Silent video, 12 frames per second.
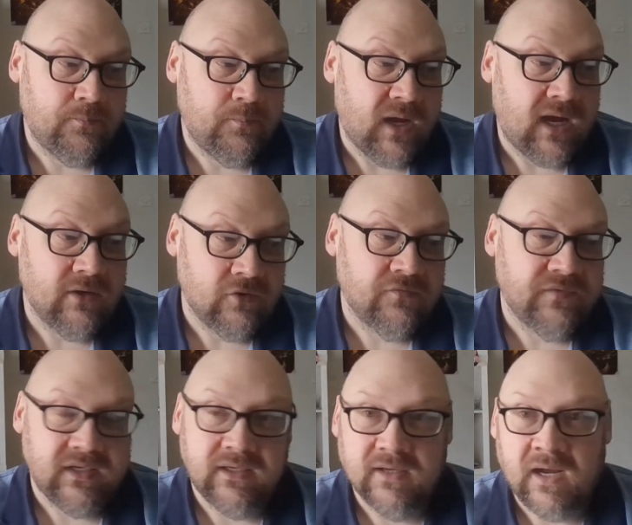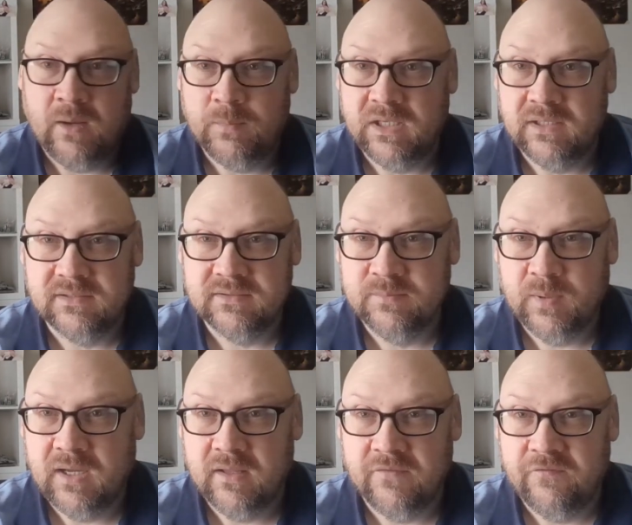part of the army lists,
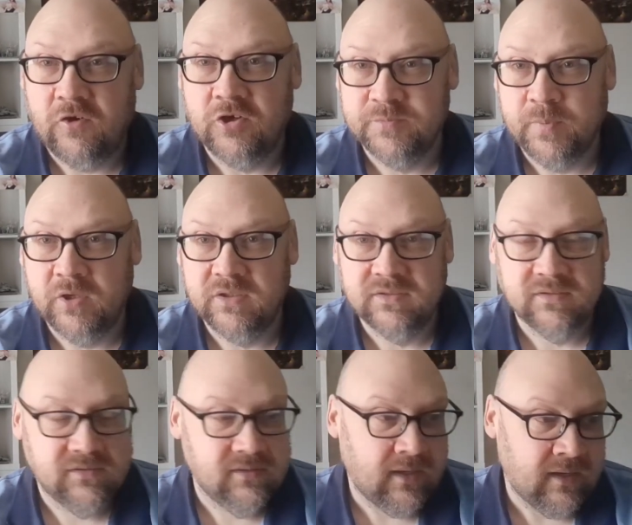part of the force points.